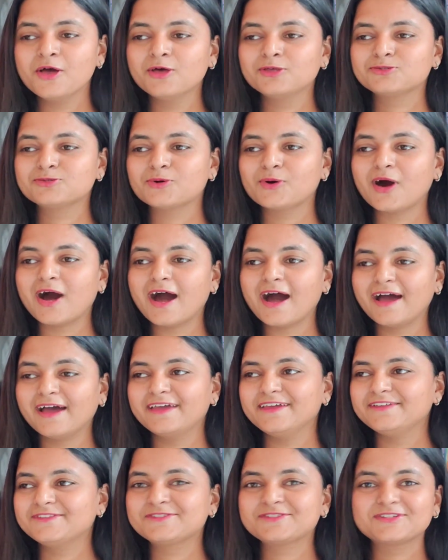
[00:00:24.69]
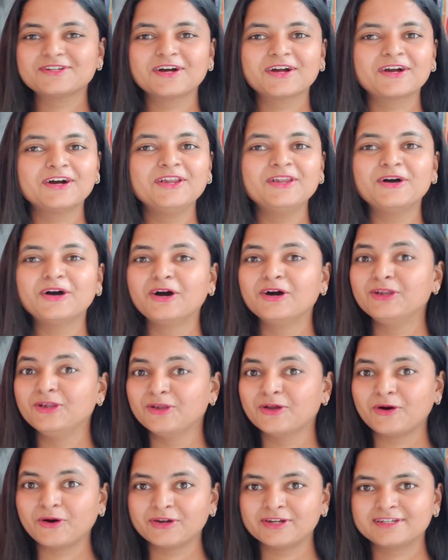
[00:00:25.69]
So I struggle a
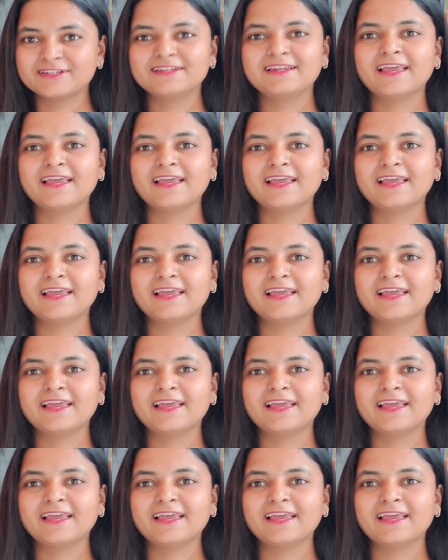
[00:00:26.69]
lot,